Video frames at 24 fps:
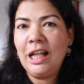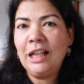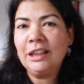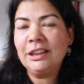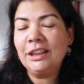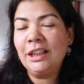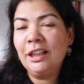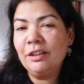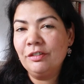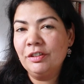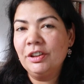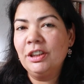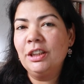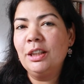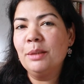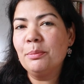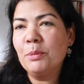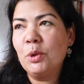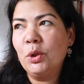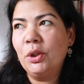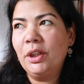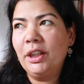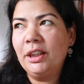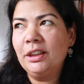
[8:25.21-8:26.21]
at 11 in the
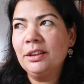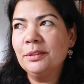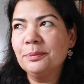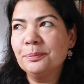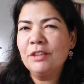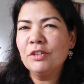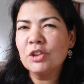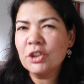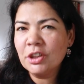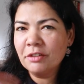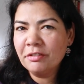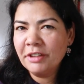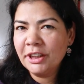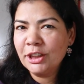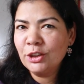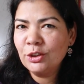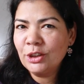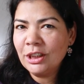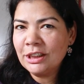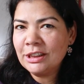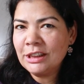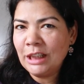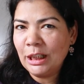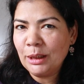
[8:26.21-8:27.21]
morning. He wasn't very good
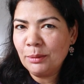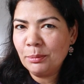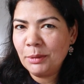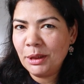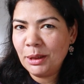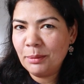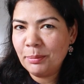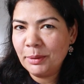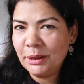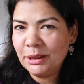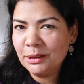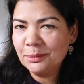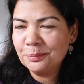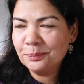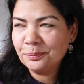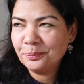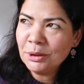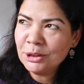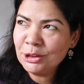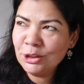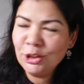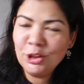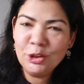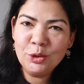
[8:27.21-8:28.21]
at timekeeping,
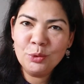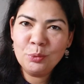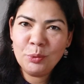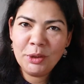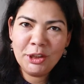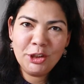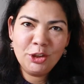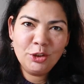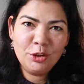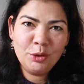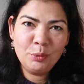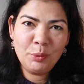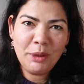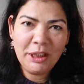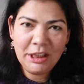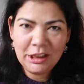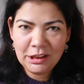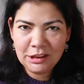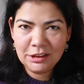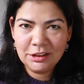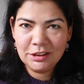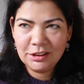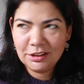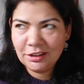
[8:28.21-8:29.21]
but you know, when you're
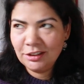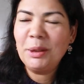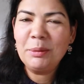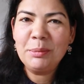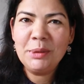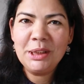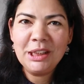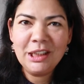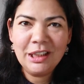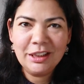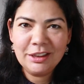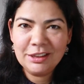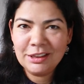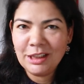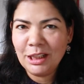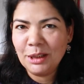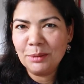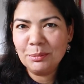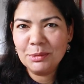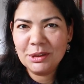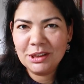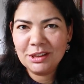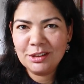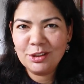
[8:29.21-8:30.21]
awakened, maybe like
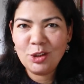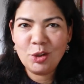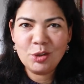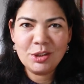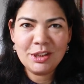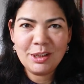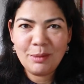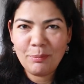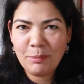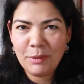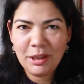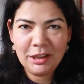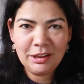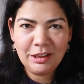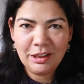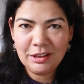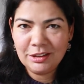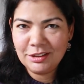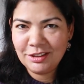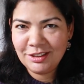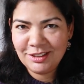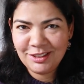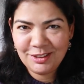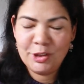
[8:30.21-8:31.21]
time is not something
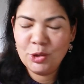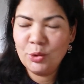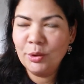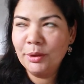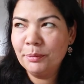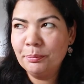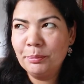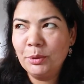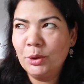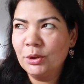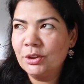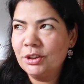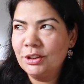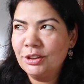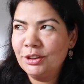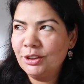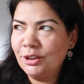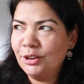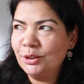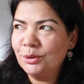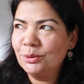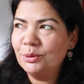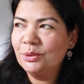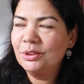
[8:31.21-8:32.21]
that's so important
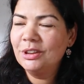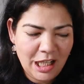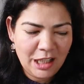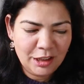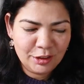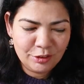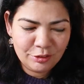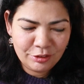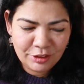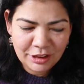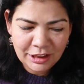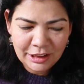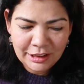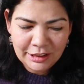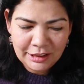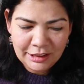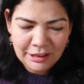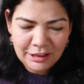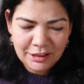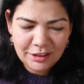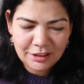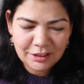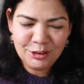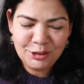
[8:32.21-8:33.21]
to you. I
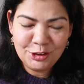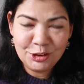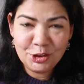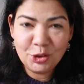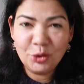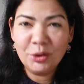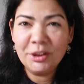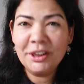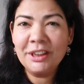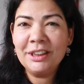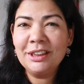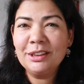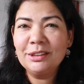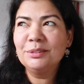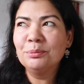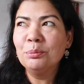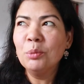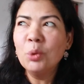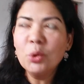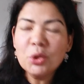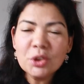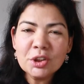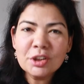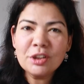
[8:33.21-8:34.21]
really enjoyed
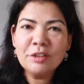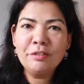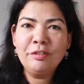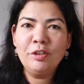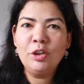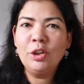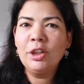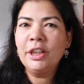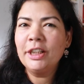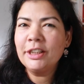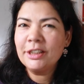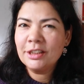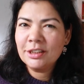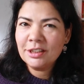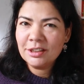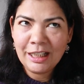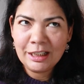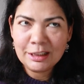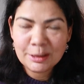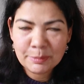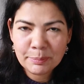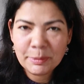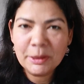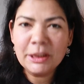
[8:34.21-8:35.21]
most of all his
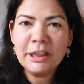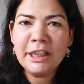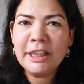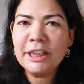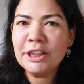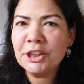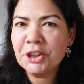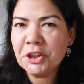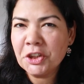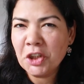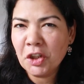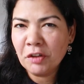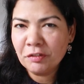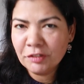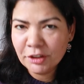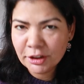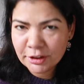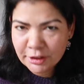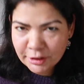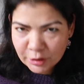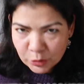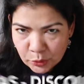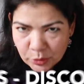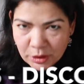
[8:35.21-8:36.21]
explanation of the
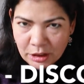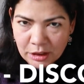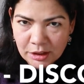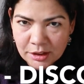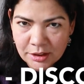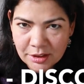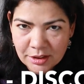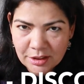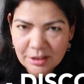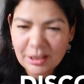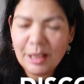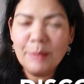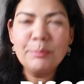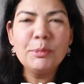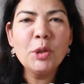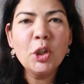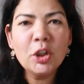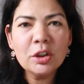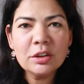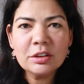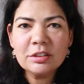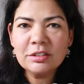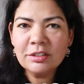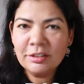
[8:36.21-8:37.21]
suttas. I'm
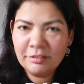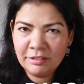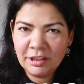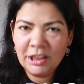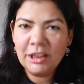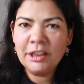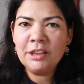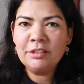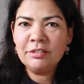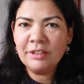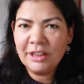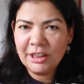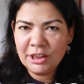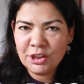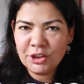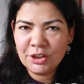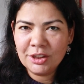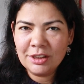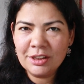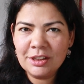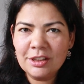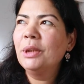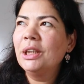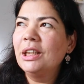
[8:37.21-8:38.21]
not really
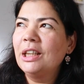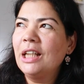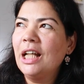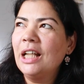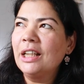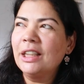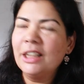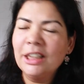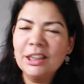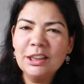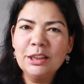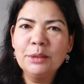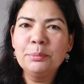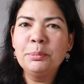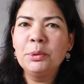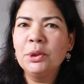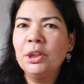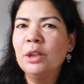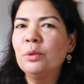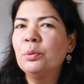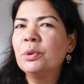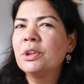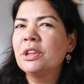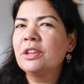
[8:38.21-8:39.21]
religious, but I think the
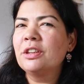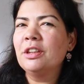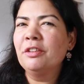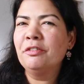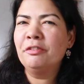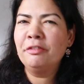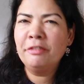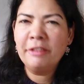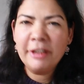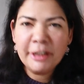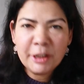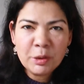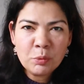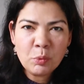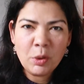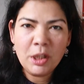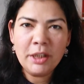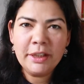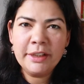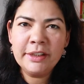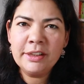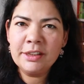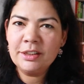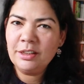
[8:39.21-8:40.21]
Buddha was very
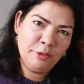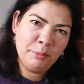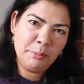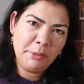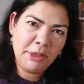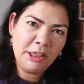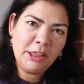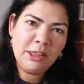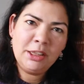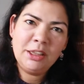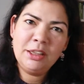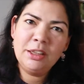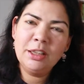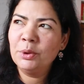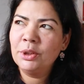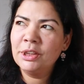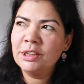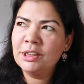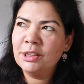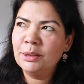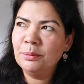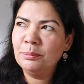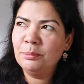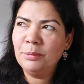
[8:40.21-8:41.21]
wise. For me,
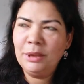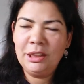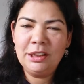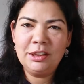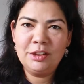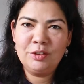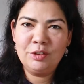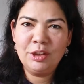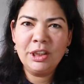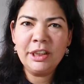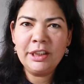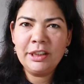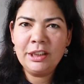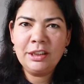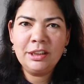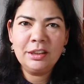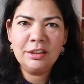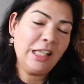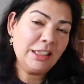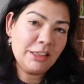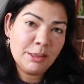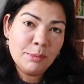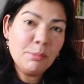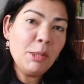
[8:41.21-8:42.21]
Buddhism is really,
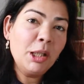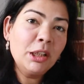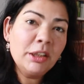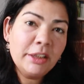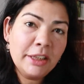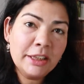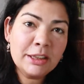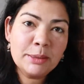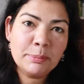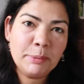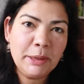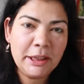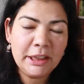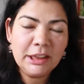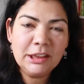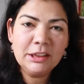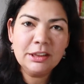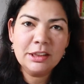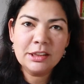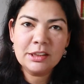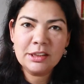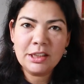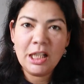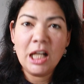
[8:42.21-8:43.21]
as the monk
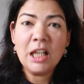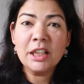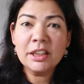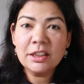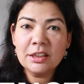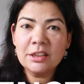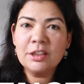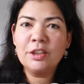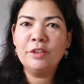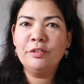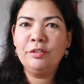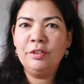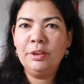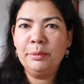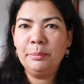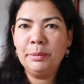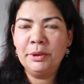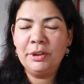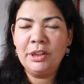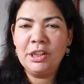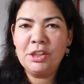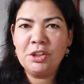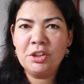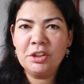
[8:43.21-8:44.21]
explained, the science of
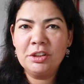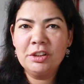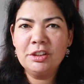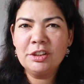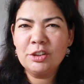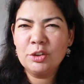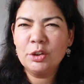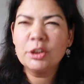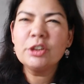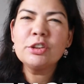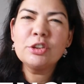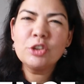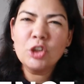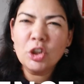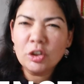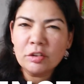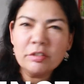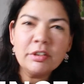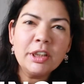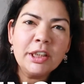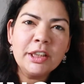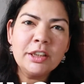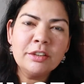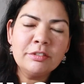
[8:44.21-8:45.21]
liberation. So it's not
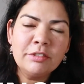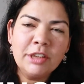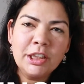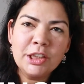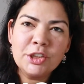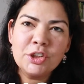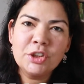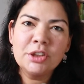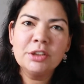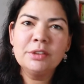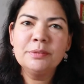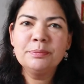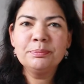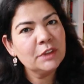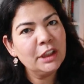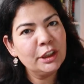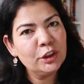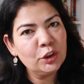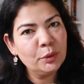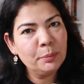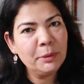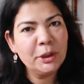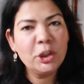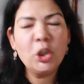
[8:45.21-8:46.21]
really a religion.
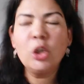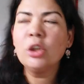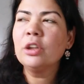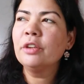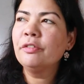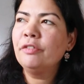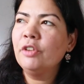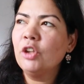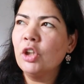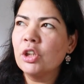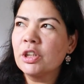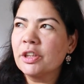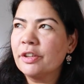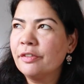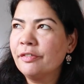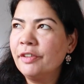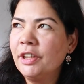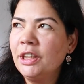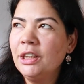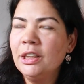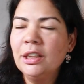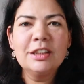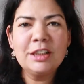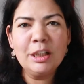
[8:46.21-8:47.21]
It could be called a
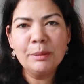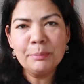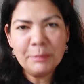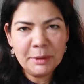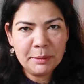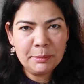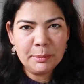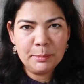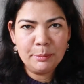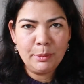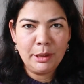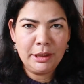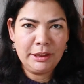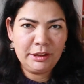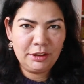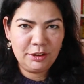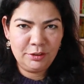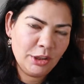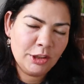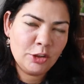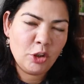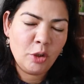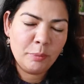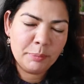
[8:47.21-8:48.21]
philosophy. Some people might
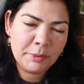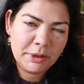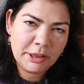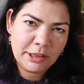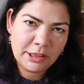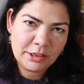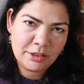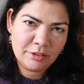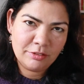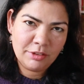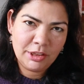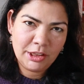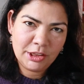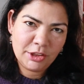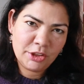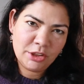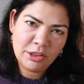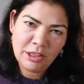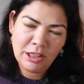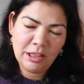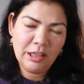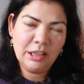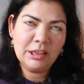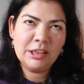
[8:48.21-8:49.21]
adopt it as a
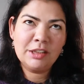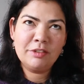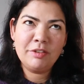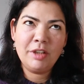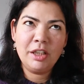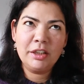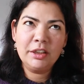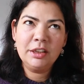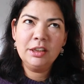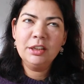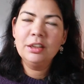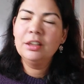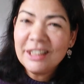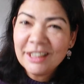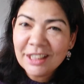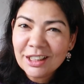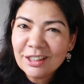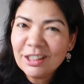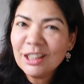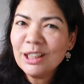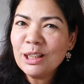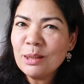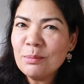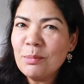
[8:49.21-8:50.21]
religion, and that's fine.
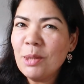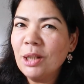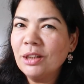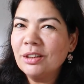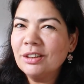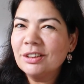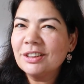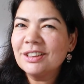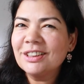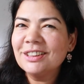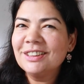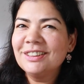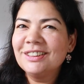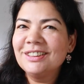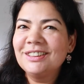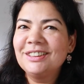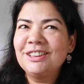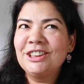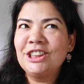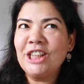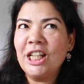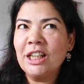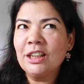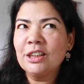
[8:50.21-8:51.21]
Hearing the monk
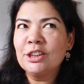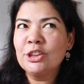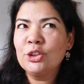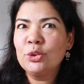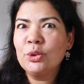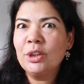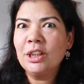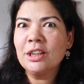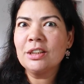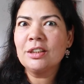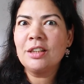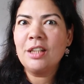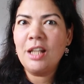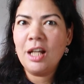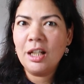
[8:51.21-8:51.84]
share the suttas